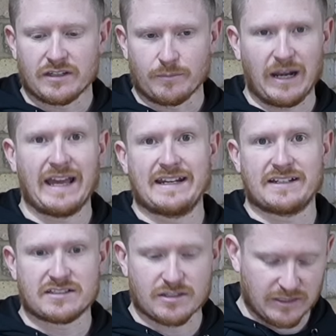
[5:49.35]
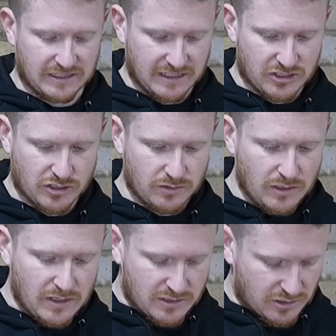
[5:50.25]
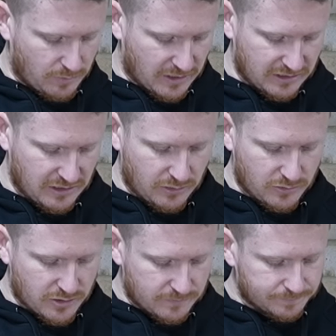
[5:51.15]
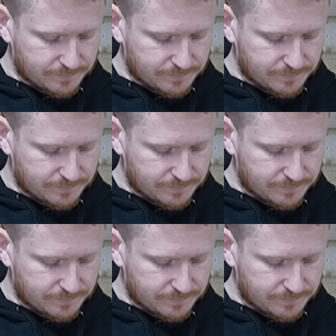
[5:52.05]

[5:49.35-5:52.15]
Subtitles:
the blade to be the issue. So we're going to use